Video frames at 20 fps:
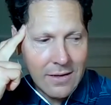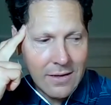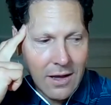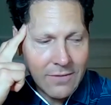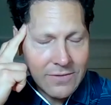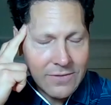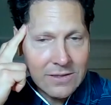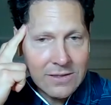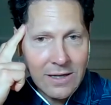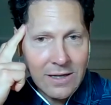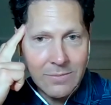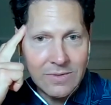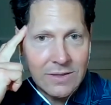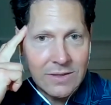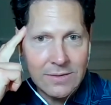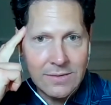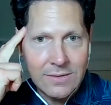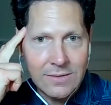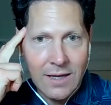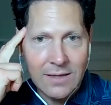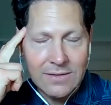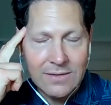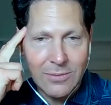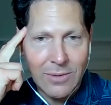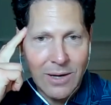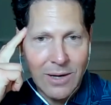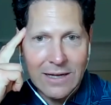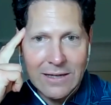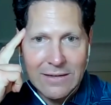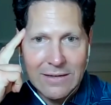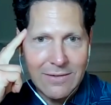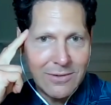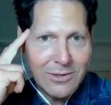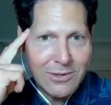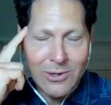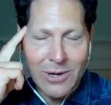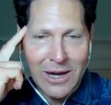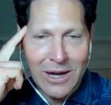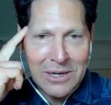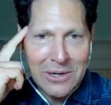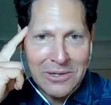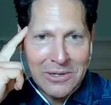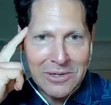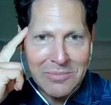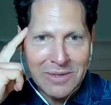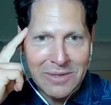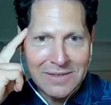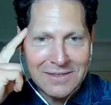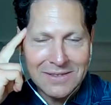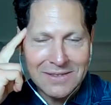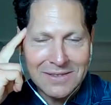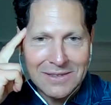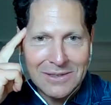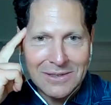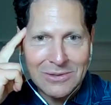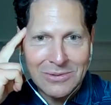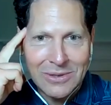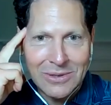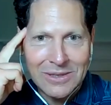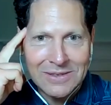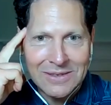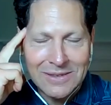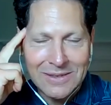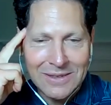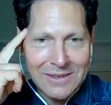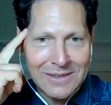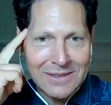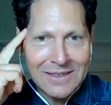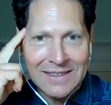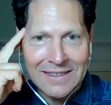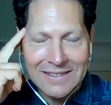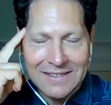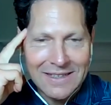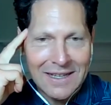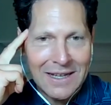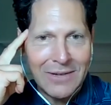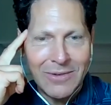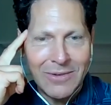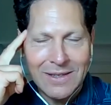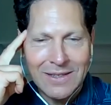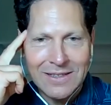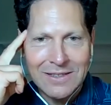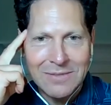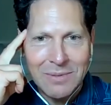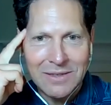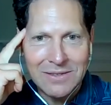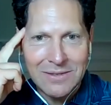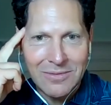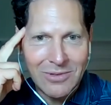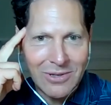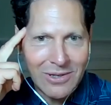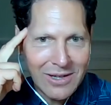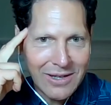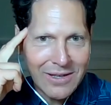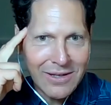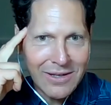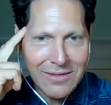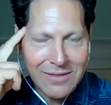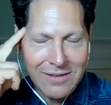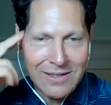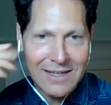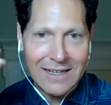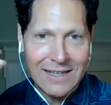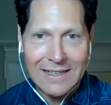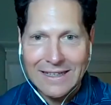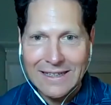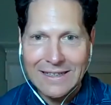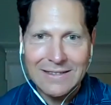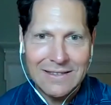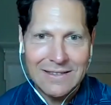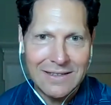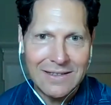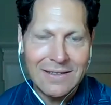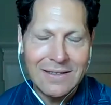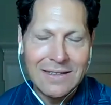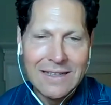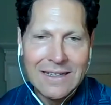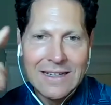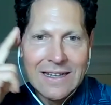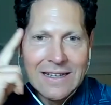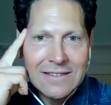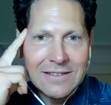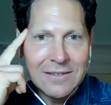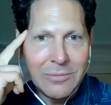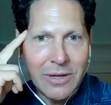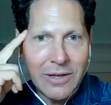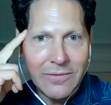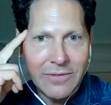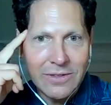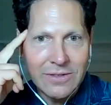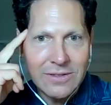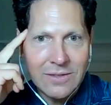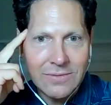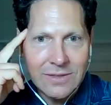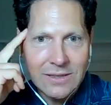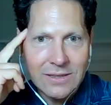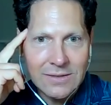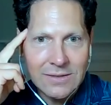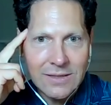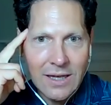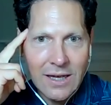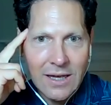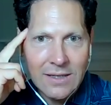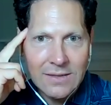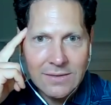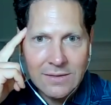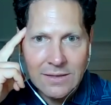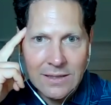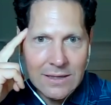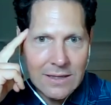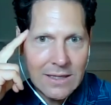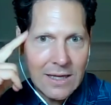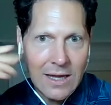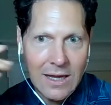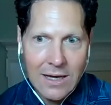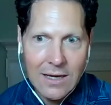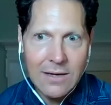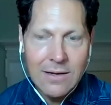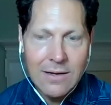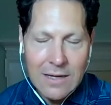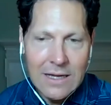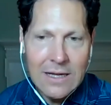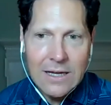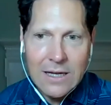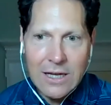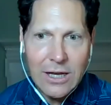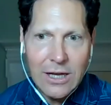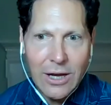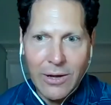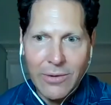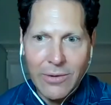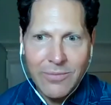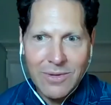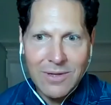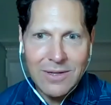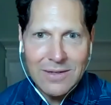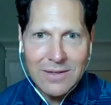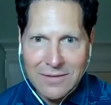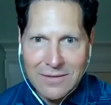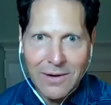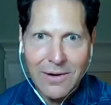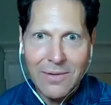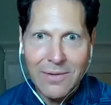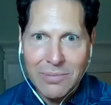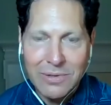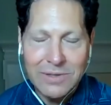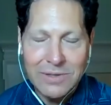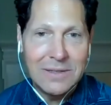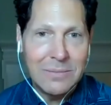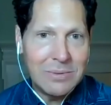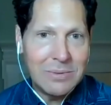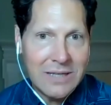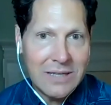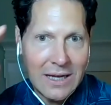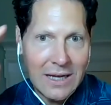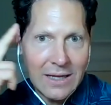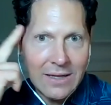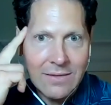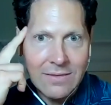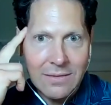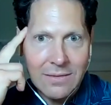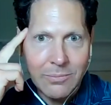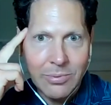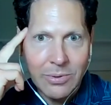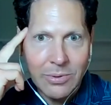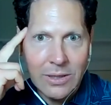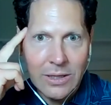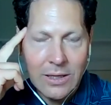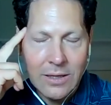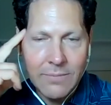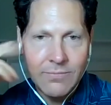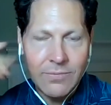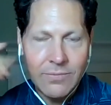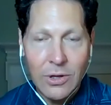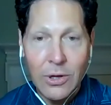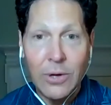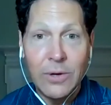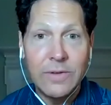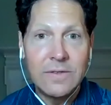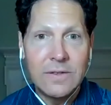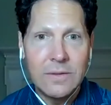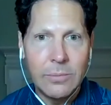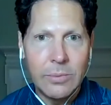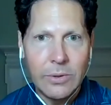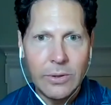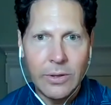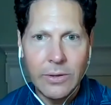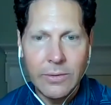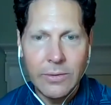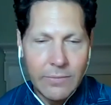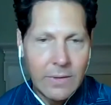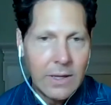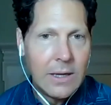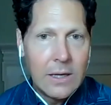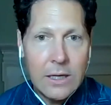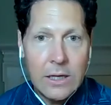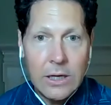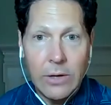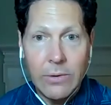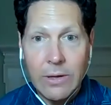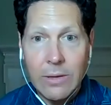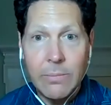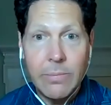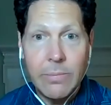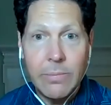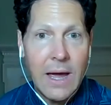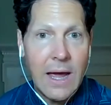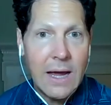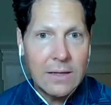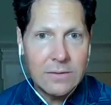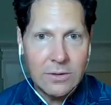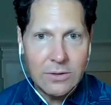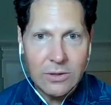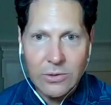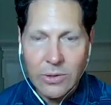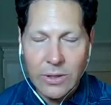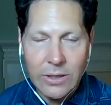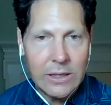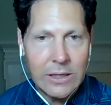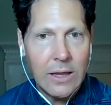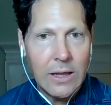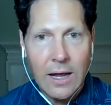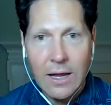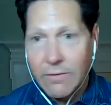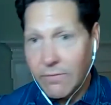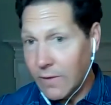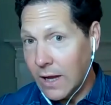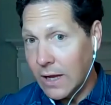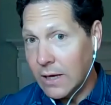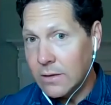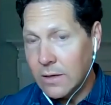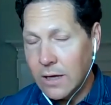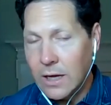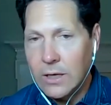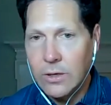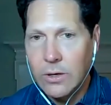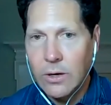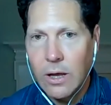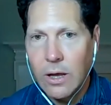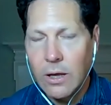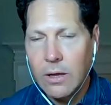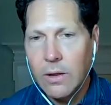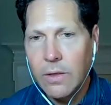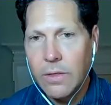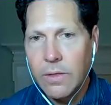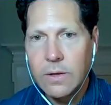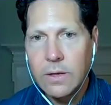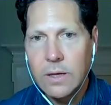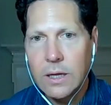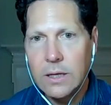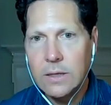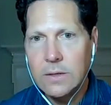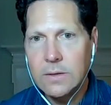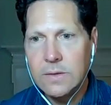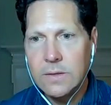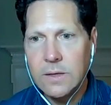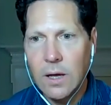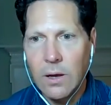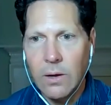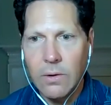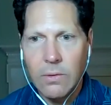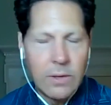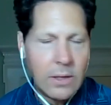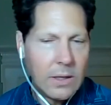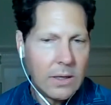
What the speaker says: oftentimes success, right? You're grinding on your business in your 20s and 30s, kind of at the expense of your health. You kind of get to some levels of success, and then, you start precipitating some pretty noticeable, impacts on your quality of life and your health. And so